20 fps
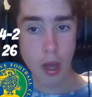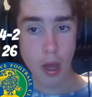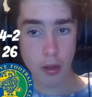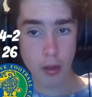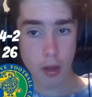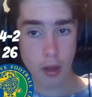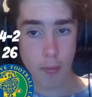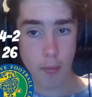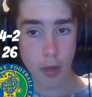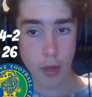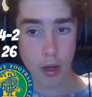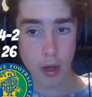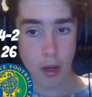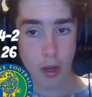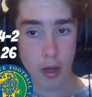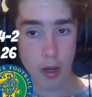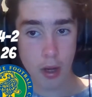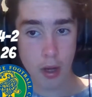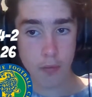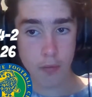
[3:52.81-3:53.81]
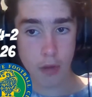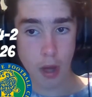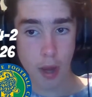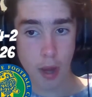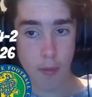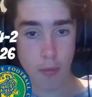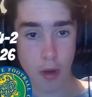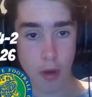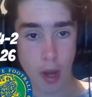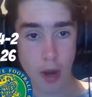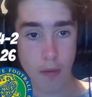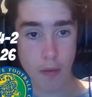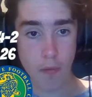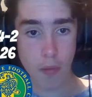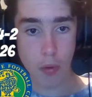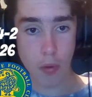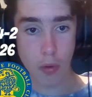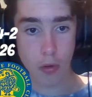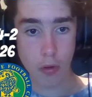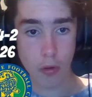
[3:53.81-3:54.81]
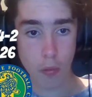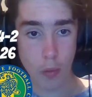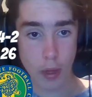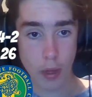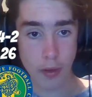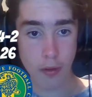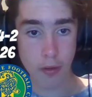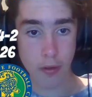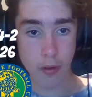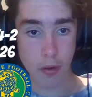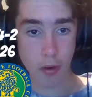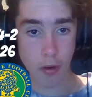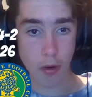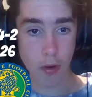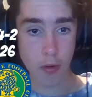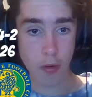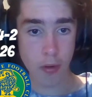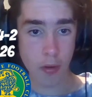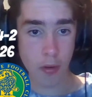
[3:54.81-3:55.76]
and coming in at halftime 9-4 to 1-0.